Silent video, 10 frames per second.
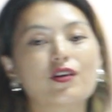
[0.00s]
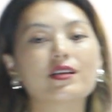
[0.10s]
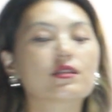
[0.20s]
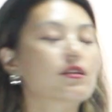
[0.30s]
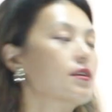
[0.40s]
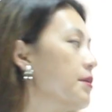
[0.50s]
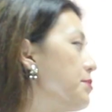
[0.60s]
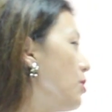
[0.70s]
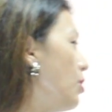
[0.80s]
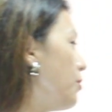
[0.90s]

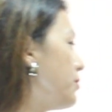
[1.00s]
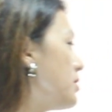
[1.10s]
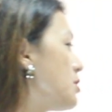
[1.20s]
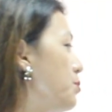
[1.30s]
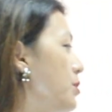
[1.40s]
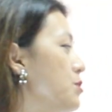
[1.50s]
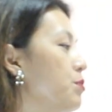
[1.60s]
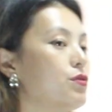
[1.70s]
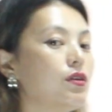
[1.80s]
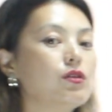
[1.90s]
transcripts of the speech
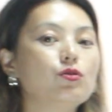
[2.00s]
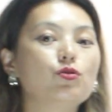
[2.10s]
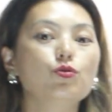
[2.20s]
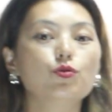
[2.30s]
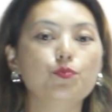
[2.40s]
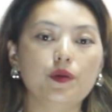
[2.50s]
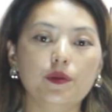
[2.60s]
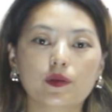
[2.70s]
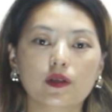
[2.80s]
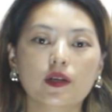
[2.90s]
between two
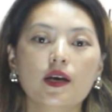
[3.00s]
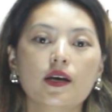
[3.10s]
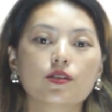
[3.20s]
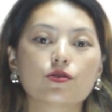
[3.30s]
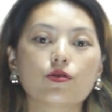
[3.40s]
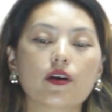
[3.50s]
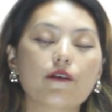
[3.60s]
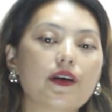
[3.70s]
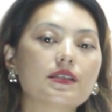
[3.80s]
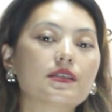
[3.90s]
people. So
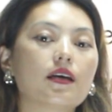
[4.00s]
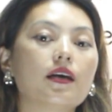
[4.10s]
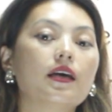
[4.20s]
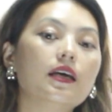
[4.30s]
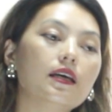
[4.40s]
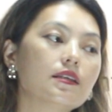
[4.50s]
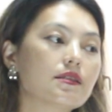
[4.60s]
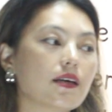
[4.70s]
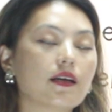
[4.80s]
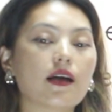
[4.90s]
if I say, he
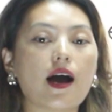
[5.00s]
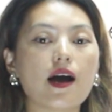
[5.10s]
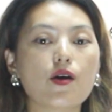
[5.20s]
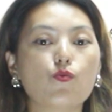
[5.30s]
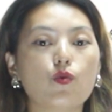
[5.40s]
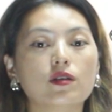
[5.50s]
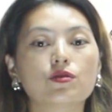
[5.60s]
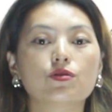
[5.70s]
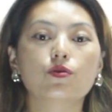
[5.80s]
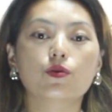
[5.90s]
said, I
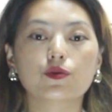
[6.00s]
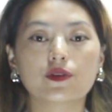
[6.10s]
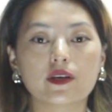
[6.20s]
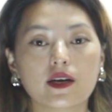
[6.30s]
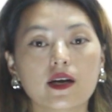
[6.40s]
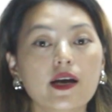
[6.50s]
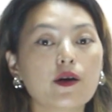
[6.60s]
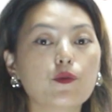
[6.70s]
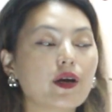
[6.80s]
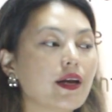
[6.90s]
want to go there.
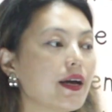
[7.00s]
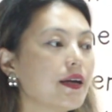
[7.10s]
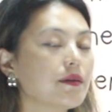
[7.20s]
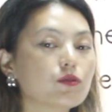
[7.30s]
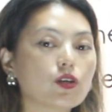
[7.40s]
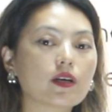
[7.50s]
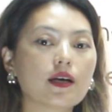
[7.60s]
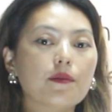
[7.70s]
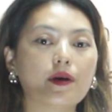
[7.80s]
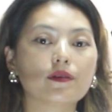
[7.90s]
When I am
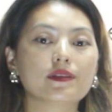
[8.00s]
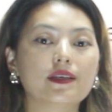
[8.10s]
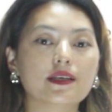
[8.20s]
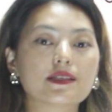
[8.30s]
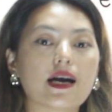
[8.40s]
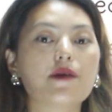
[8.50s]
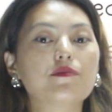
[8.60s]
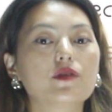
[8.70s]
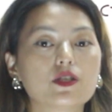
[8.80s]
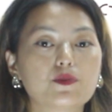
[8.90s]
talking about this,
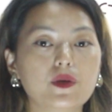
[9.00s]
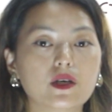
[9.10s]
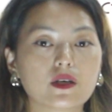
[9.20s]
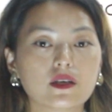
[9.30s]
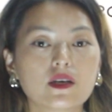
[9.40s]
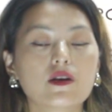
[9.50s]
I'm the speaker